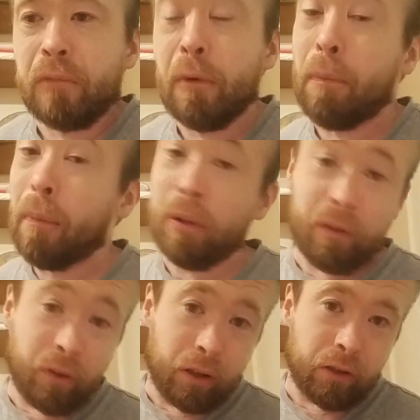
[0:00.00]
Republic
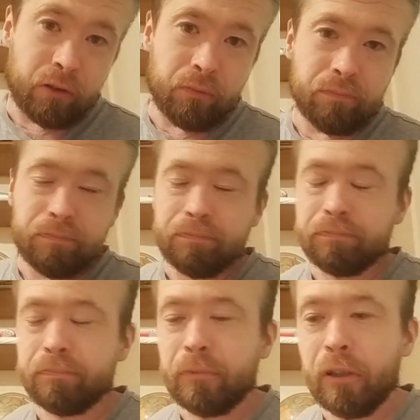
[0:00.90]
of Ireland,
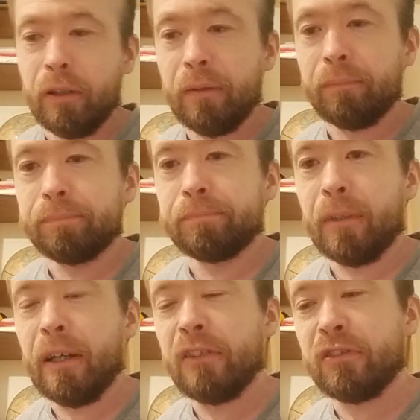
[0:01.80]

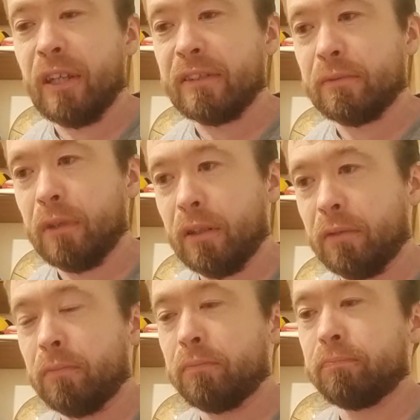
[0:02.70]
as that's
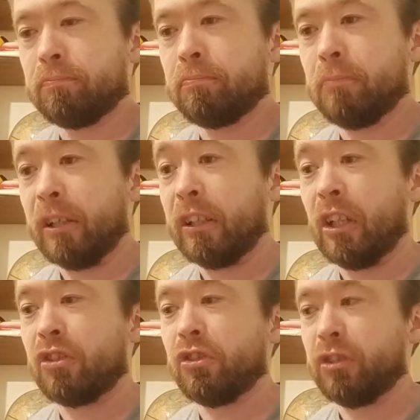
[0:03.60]
where my
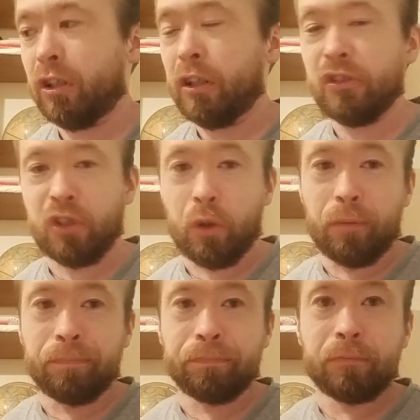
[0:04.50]
connections are and so on.